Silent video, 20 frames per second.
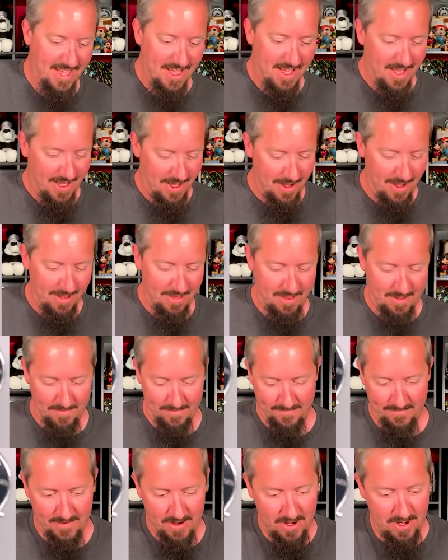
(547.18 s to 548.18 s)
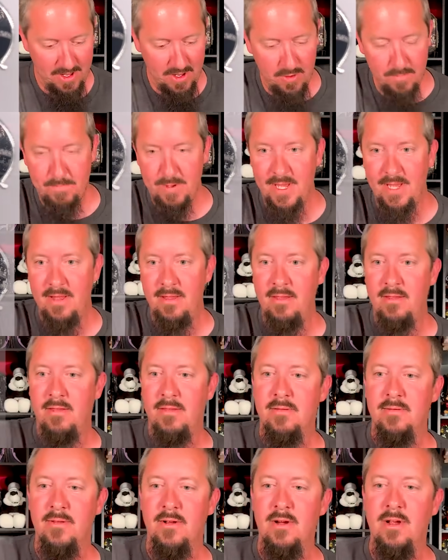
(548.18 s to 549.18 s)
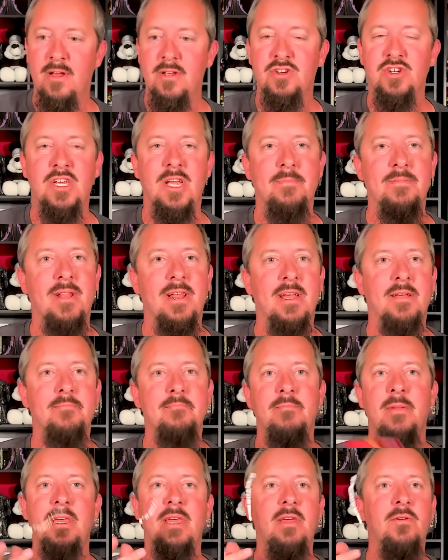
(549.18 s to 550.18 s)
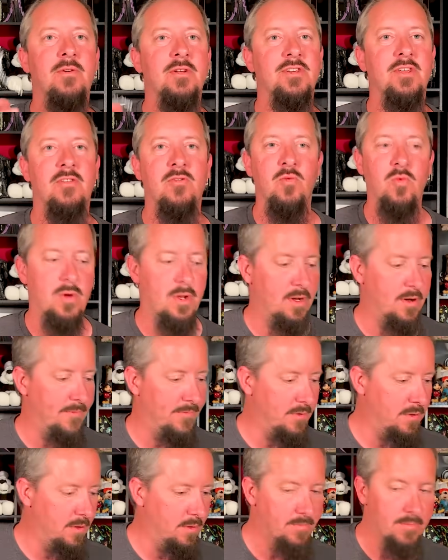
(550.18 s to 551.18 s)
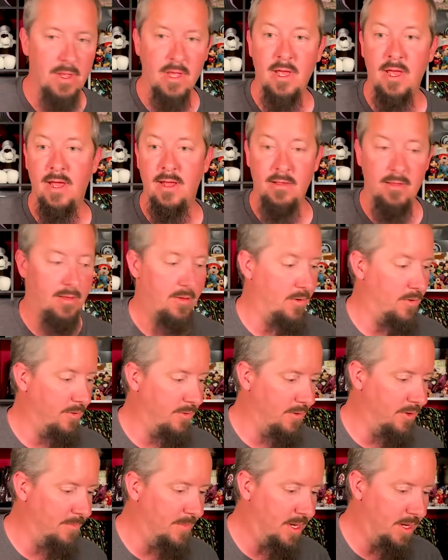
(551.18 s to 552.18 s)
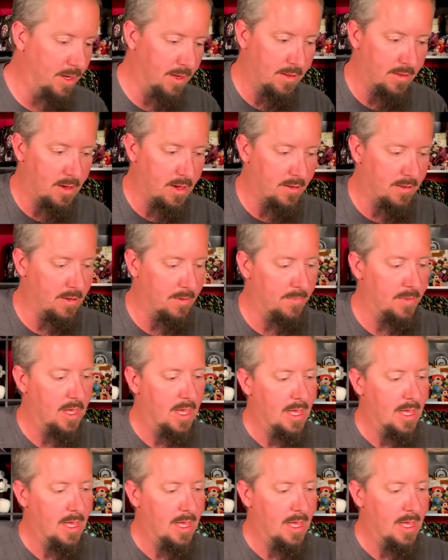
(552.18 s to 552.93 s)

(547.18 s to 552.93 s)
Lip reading: Awesome. Very cute pins. They're all shaped like Mickey, which is wonderful. And Sorcerer Mickey is awesome.